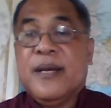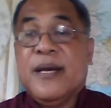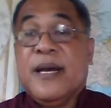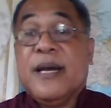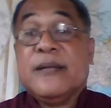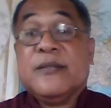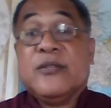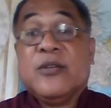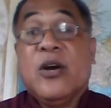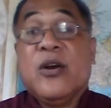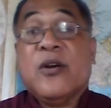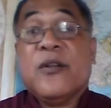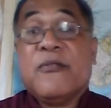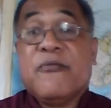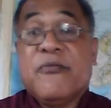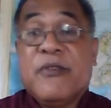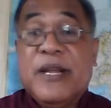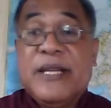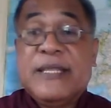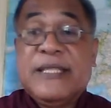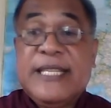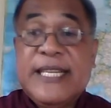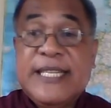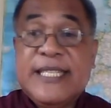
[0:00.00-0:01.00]
John
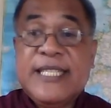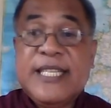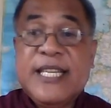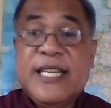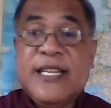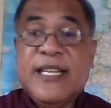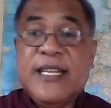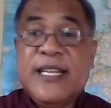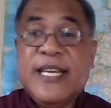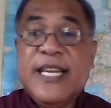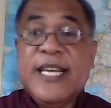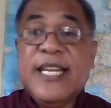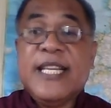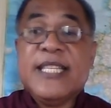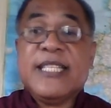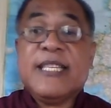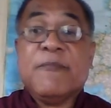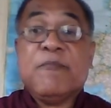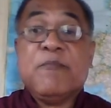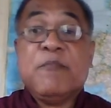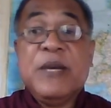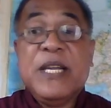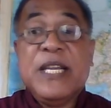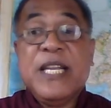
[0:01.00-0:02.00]
3:16. It is a
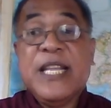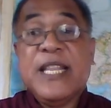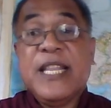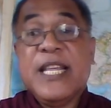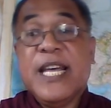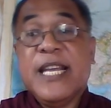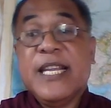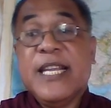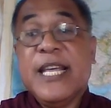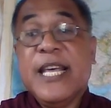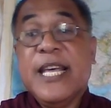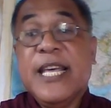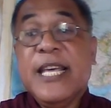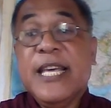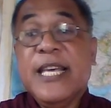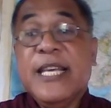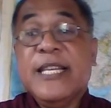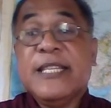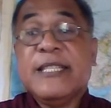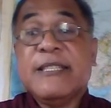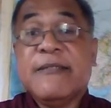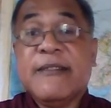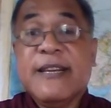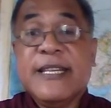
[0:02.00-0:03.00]
pity that he
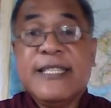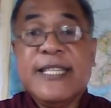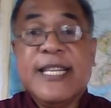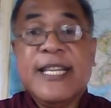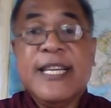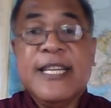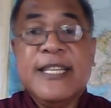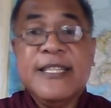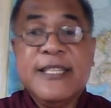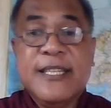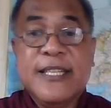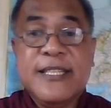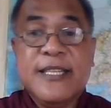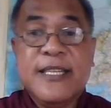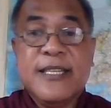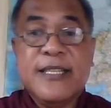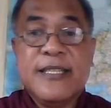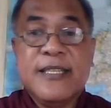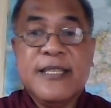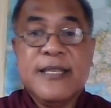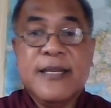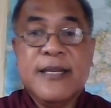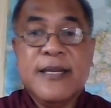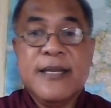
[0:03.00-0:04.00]
is resting in
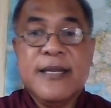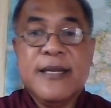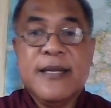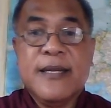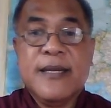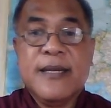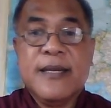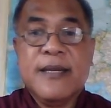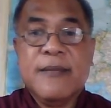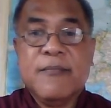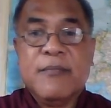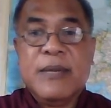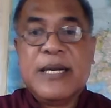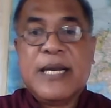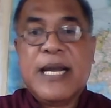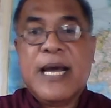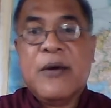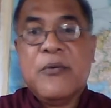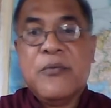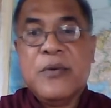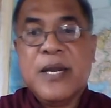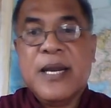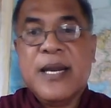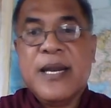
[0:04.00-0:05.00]
Jesus, but I
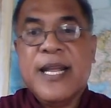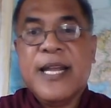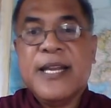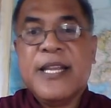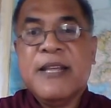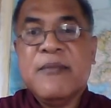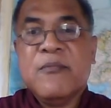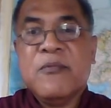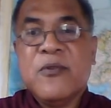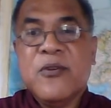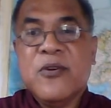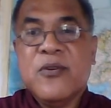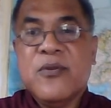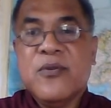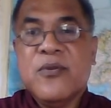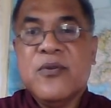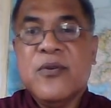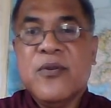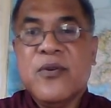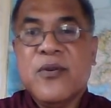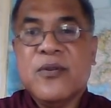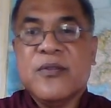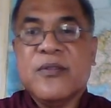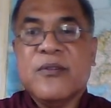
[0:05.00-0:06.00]
will let him know
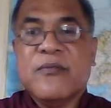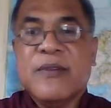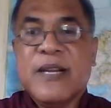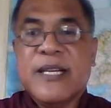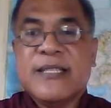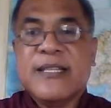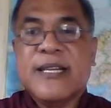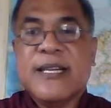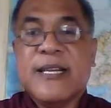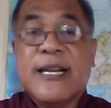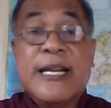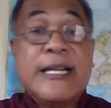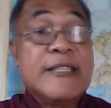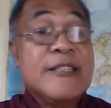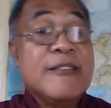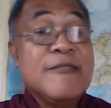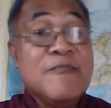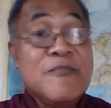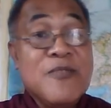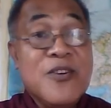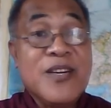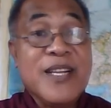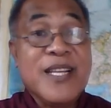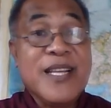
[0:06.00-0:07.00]
on the resurrection
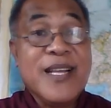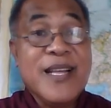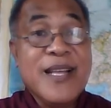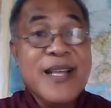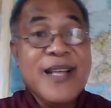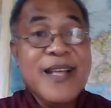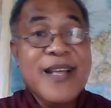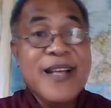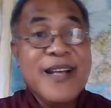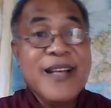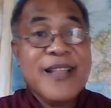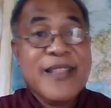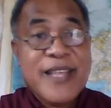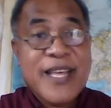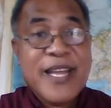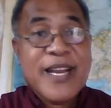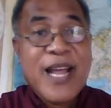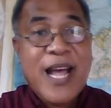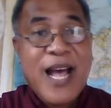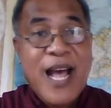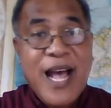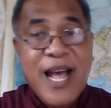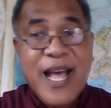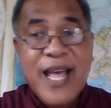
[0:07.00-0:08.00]
morning
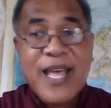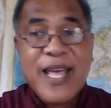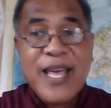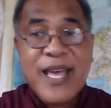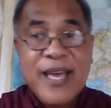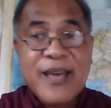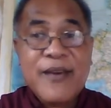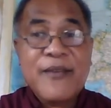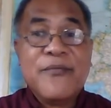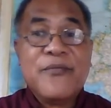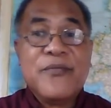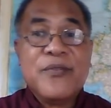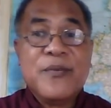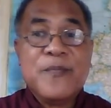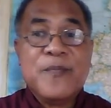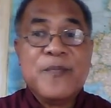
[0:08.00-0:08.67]
that I have